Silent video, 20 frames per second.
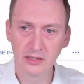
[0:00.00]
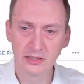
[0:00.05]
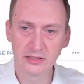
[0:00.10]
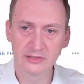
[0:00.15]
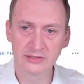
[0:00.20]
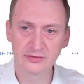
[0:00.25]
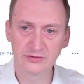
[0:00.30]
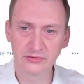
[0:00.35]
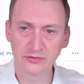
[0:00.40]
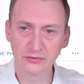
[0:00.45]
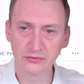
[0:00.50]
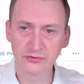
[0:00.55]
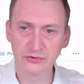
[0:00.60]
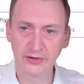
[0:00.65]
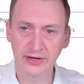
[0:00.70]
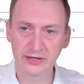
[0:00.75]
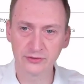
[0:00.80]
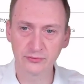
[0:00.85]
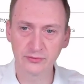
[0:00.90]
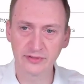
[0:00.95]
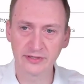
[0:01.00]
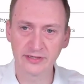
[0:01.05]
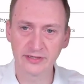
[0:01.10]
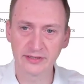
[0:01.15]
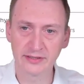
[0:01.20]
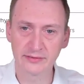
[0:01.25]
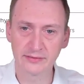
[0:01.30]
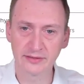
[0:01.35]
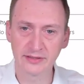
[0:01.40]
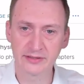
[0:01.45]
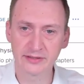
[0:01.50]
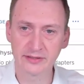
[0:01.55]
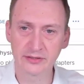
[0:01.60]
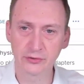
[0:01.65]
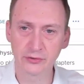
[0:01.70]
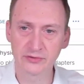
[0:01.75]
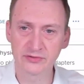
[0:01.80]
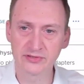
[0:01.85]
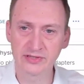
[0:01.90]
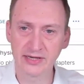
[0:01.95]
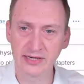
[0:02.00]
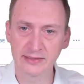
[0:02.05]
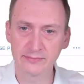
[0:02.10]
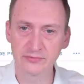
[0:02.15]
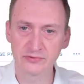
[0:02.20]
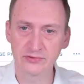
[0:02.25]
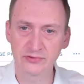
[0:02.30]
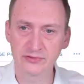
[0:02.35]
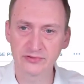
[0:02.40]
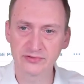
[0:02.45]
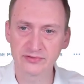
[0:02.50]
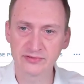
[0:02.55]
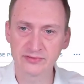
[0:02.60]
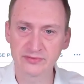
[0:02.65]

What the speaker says: This is also actually a good time to just